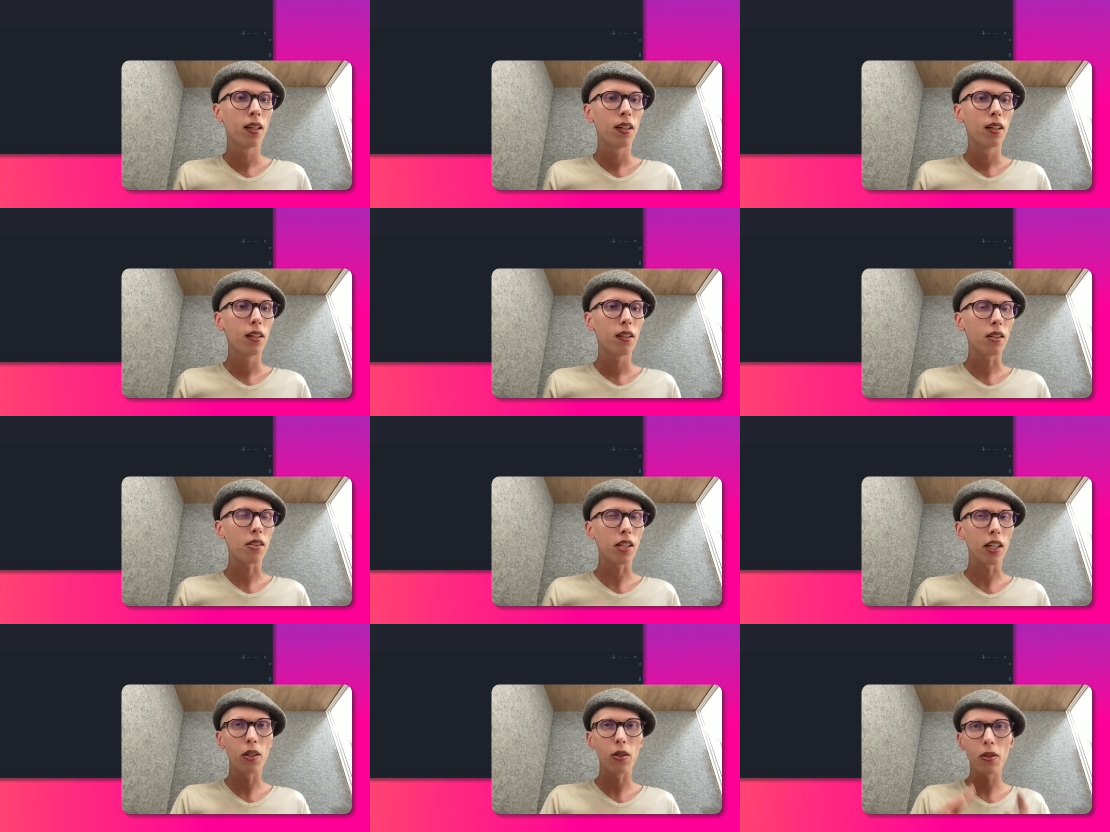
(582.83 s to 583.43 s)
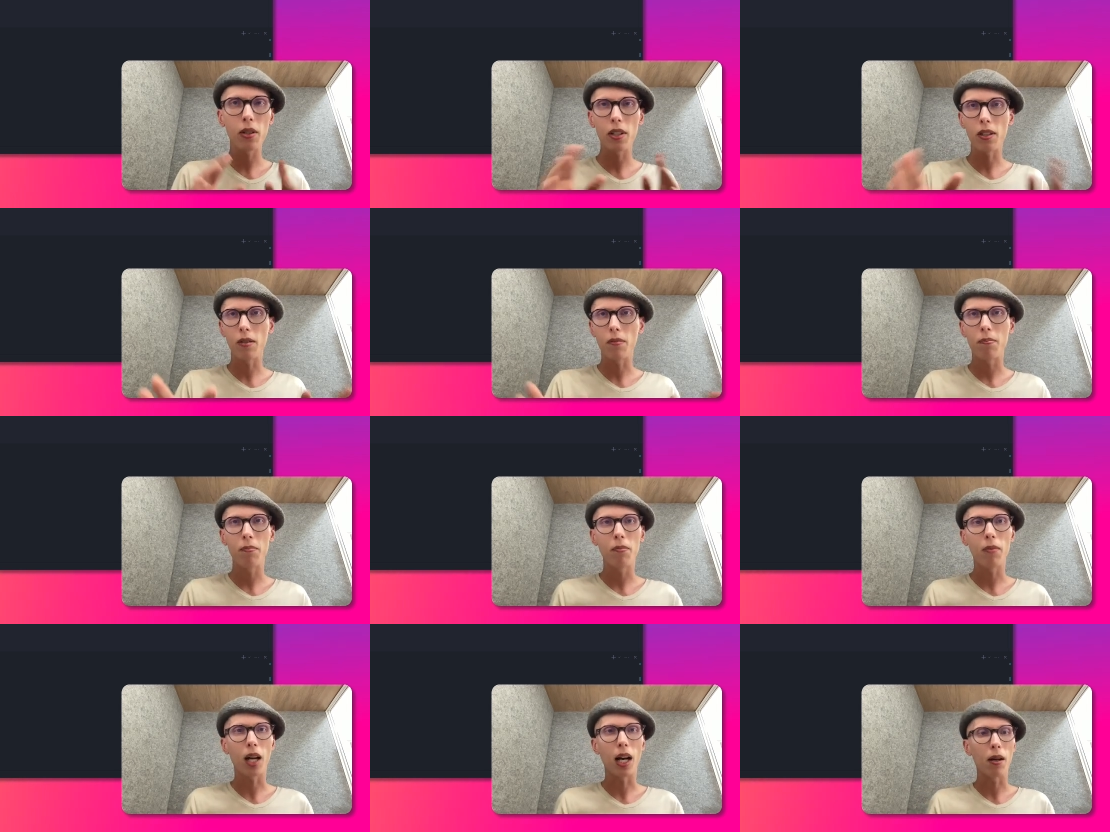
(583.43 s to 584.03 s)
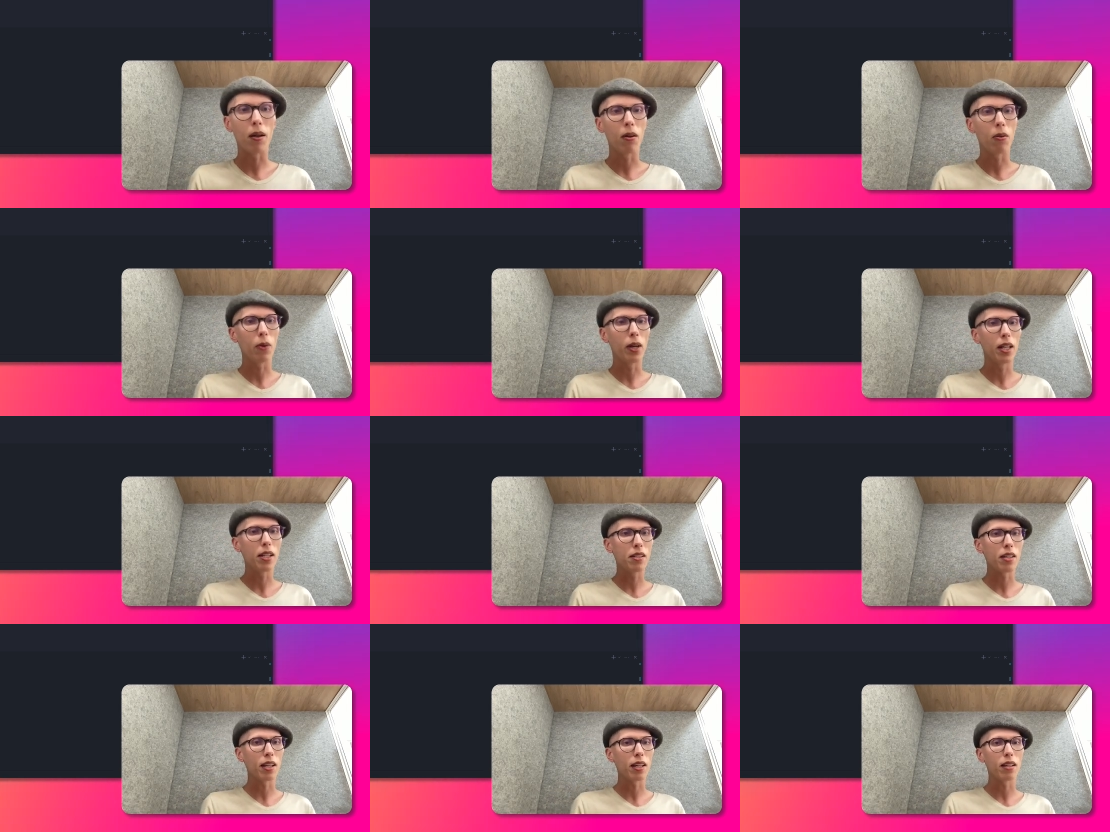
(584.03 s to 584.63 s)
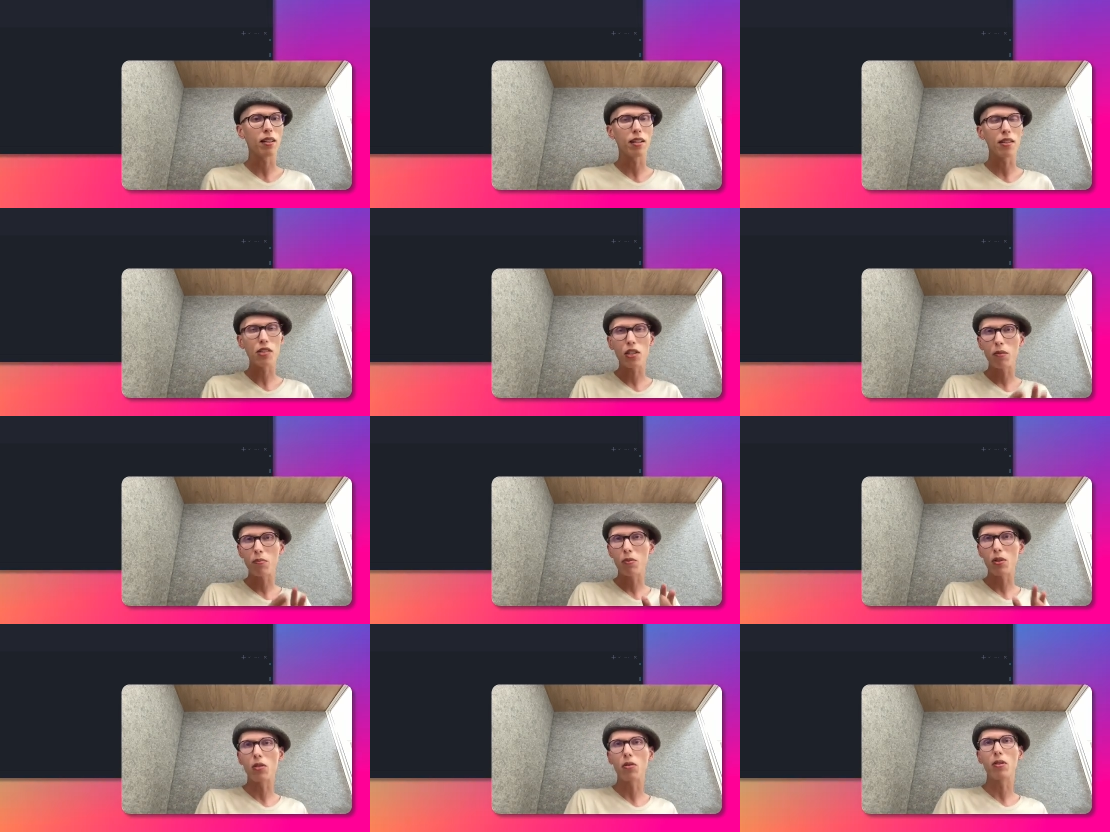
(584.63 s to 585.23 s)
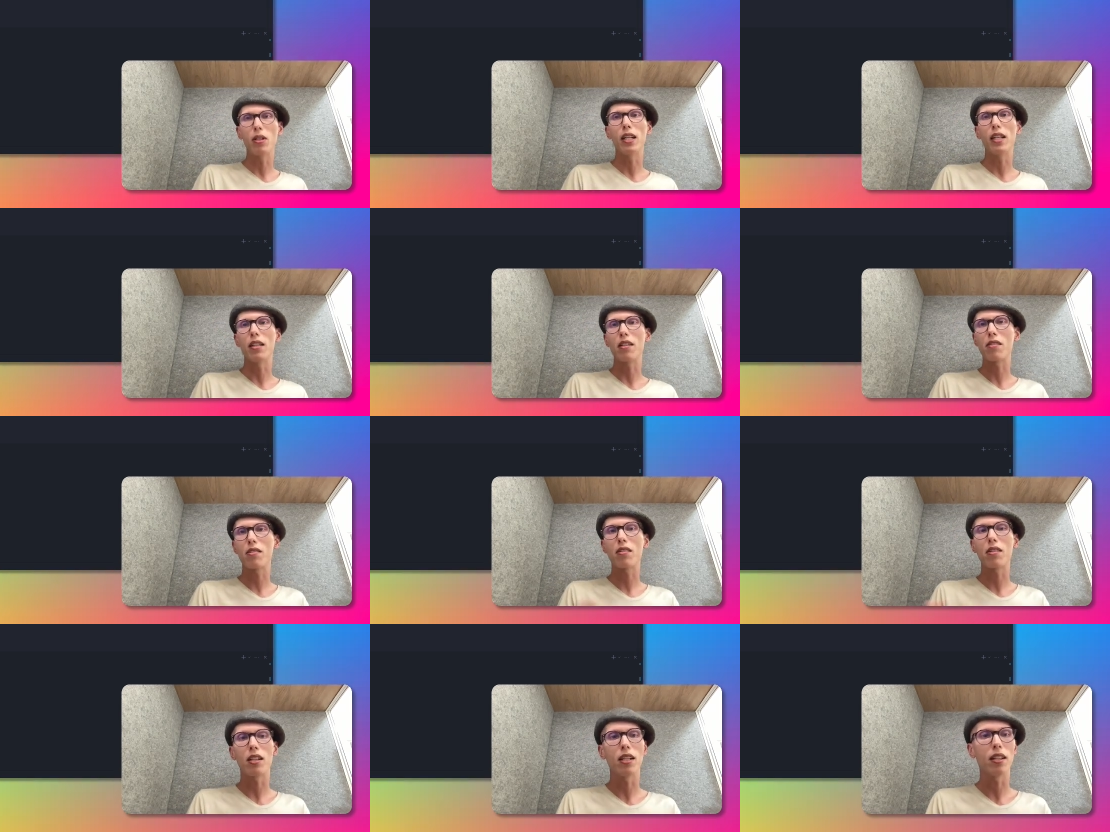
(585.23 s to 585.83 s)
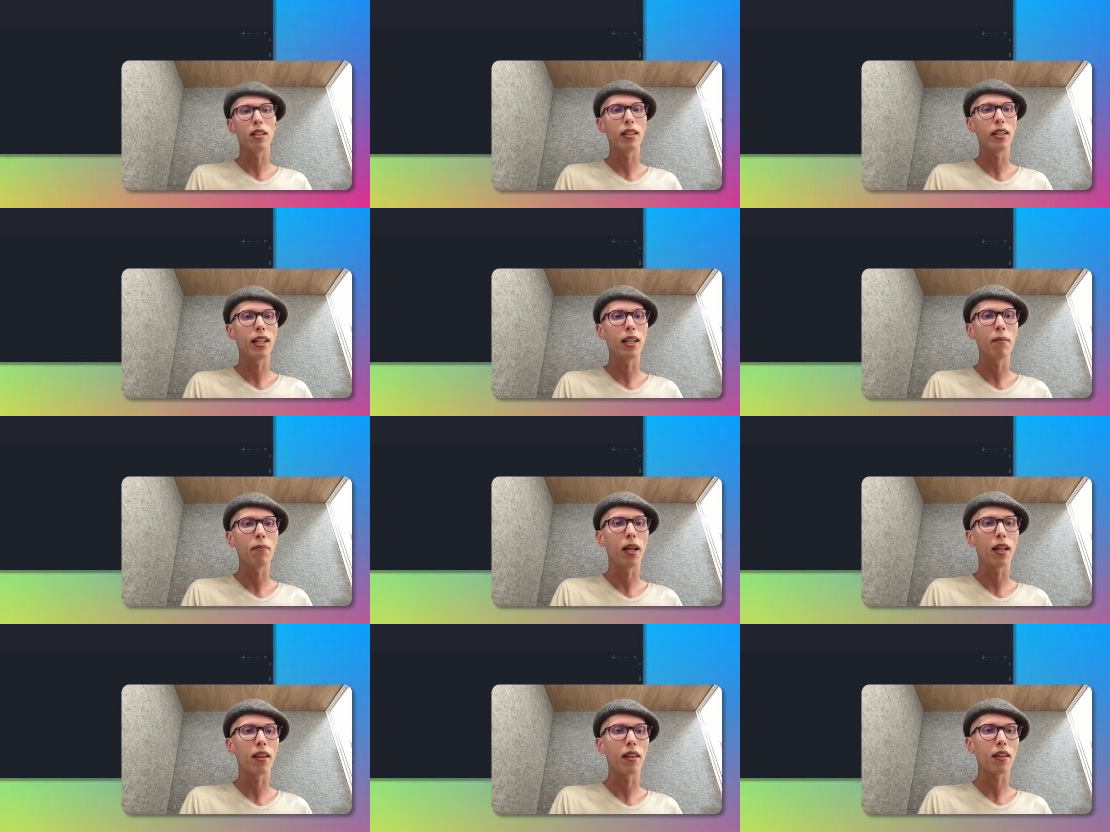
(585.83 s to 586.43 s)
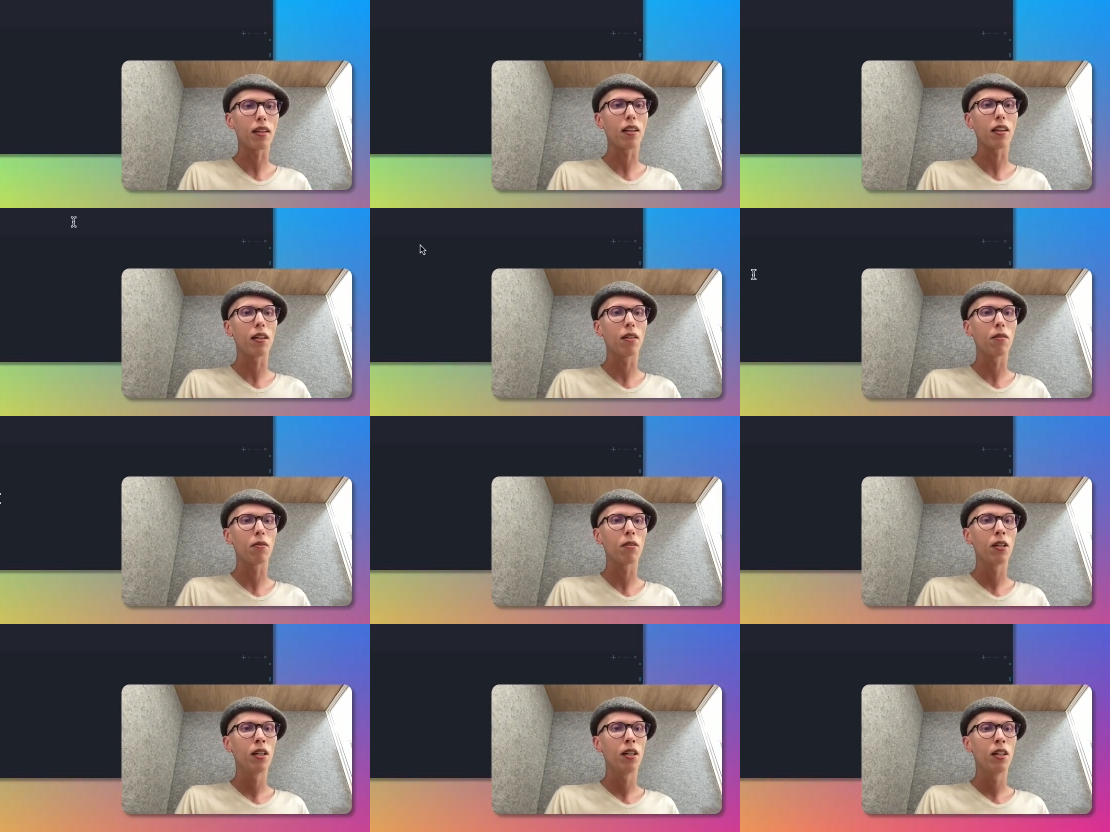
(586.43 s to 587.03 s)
Because I know there are ways that this can be utilized that I'm not thinking of.